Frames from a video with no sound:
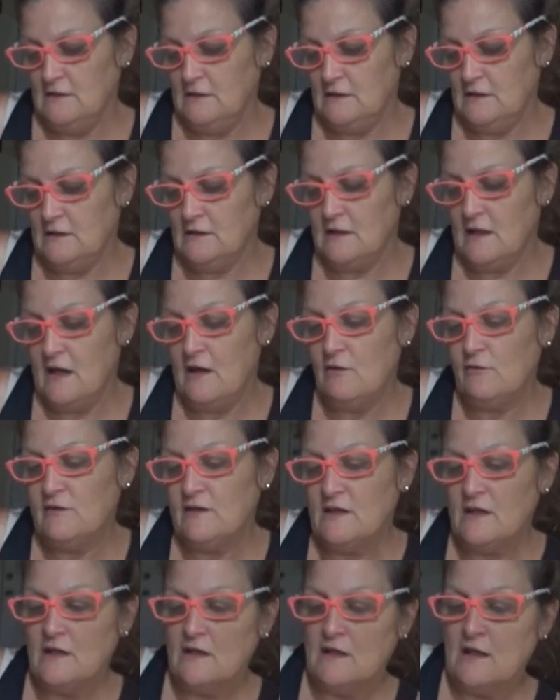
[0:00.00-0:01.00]
You know, I only
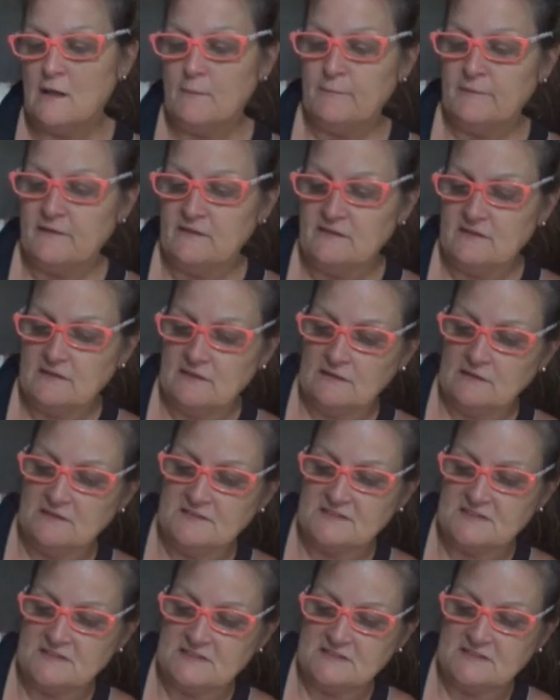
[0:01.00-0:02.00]
got a couple of
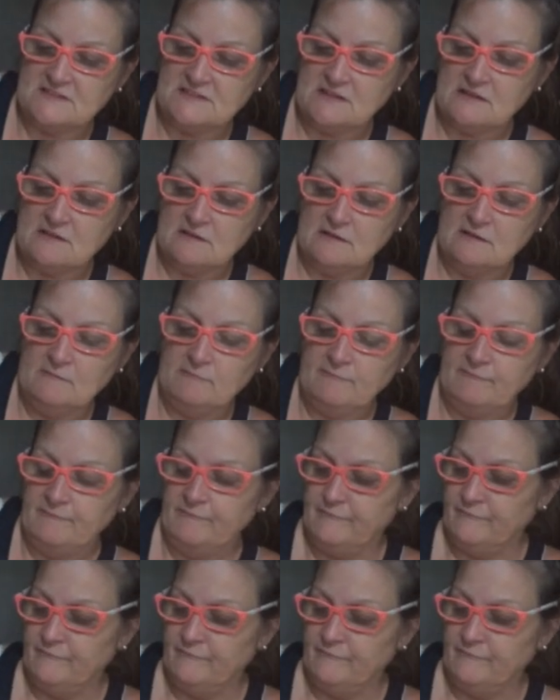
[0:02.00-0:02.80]
things this time.